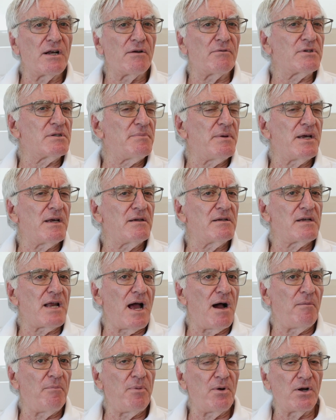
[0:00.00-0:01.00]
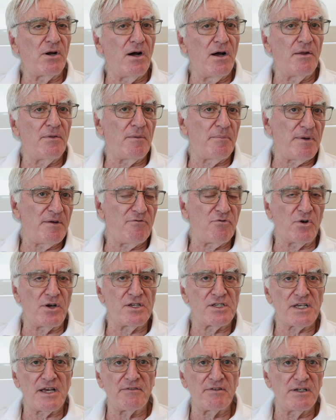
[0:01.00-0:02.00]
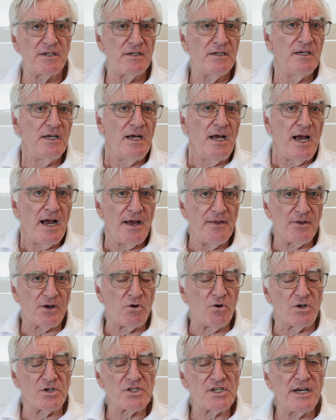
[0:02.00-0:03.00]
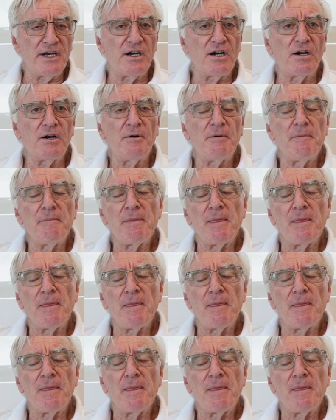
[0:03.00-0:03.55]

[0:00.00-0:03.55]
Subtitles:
It was being now put on the P-47 and the Corsair,